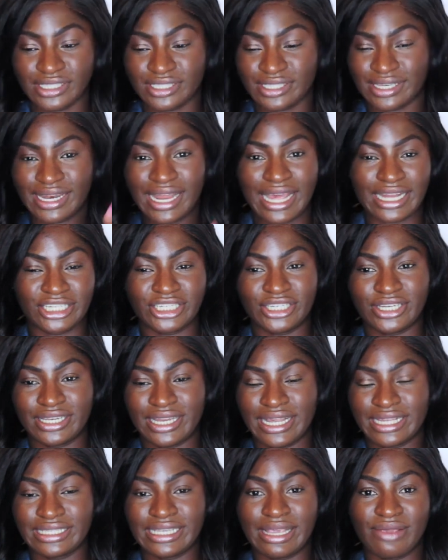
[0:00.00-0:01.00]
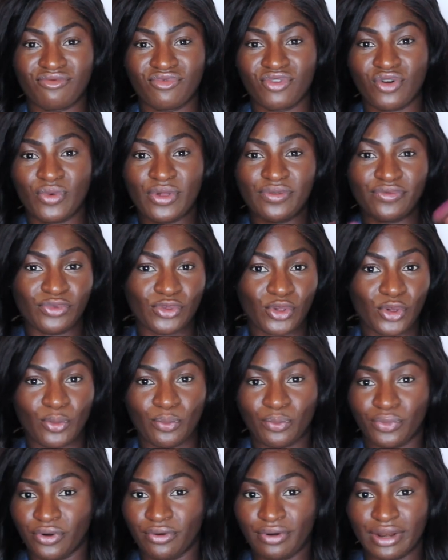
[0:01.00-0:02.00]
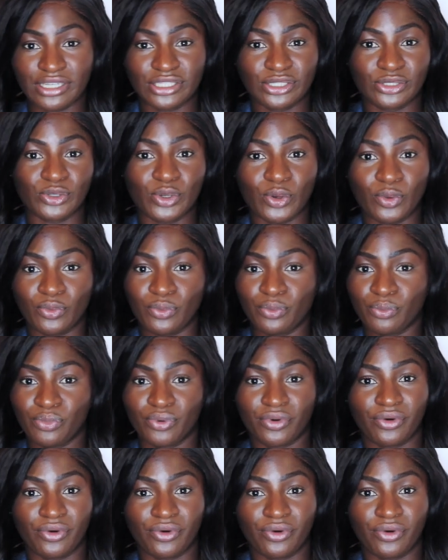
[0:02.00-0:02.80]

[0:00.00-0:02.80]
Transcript: just latched in that same role with no progression, no